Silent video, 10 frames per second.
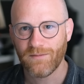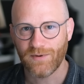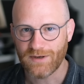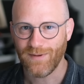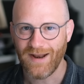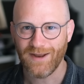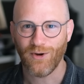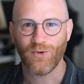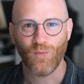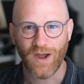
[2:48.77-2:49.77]
but depending
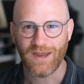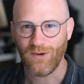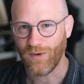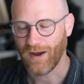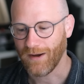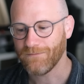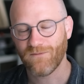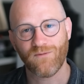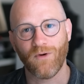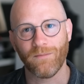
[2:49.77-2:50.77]
on where you come
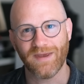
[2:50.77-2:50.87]
from,